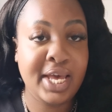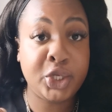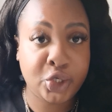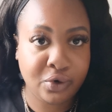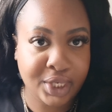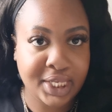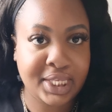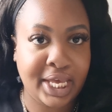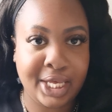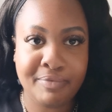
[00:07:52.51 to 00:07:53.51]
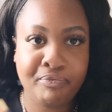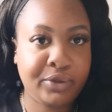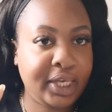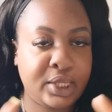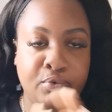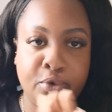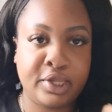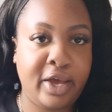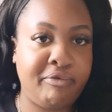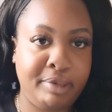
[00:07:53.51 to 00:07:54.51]
But during the day, this will
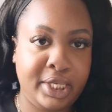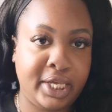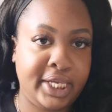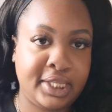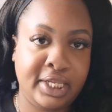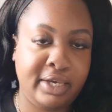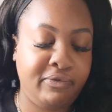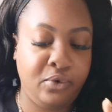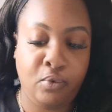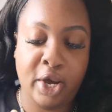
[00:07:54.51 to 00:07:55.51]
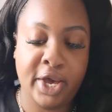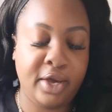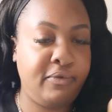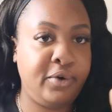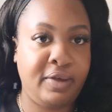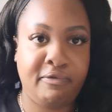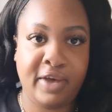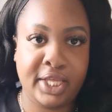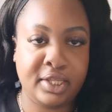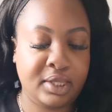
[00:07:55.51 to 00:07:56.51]
serve me nicely for work, for
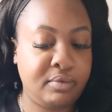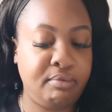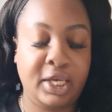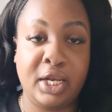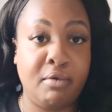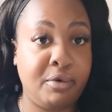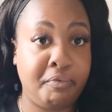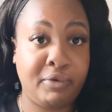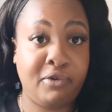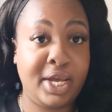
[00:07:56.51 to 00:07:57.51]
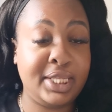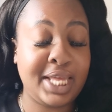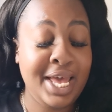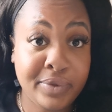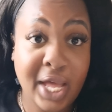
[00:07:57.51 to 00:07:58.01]
events, meeting up with my friends.